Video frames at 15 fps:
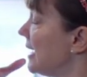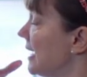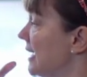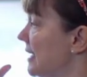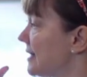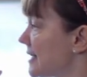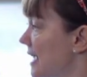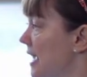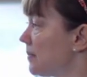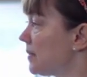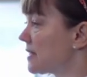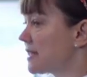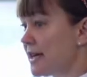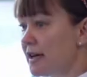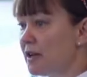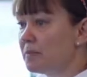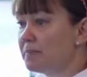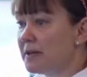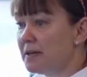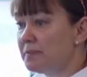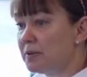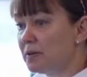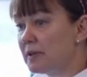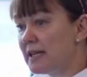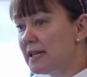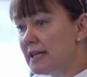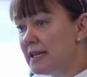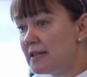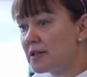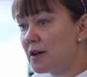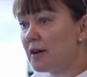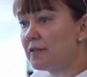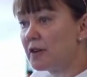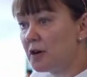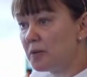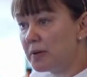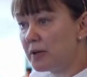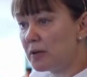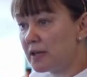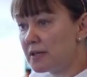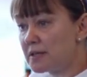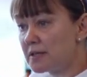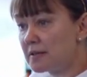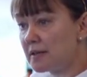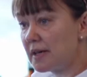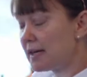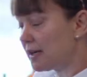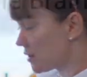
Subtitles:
it's able to help people ease off opioids, and